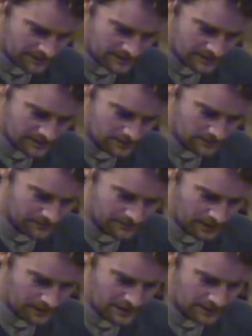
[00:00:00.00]
of this, I
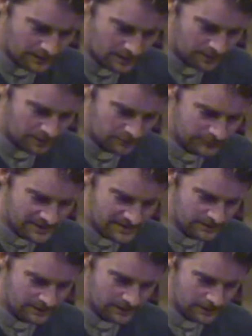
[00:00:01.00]
met a couple
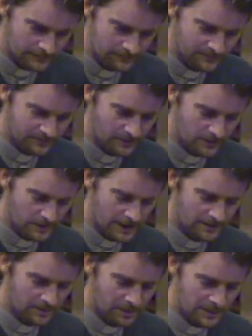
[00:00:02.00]
recently who
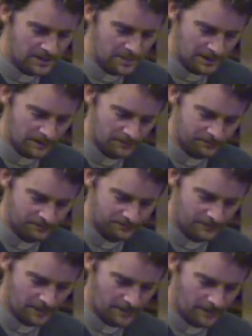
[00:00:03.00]
had a baby,
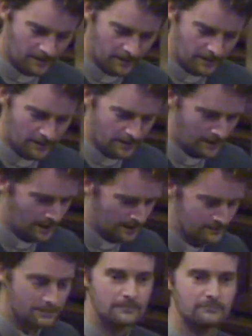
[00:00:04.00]

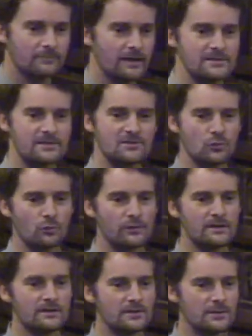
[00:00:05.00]
and that's a
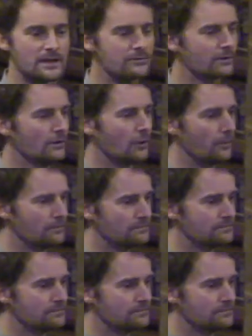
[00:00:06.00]
story that you hear a lot.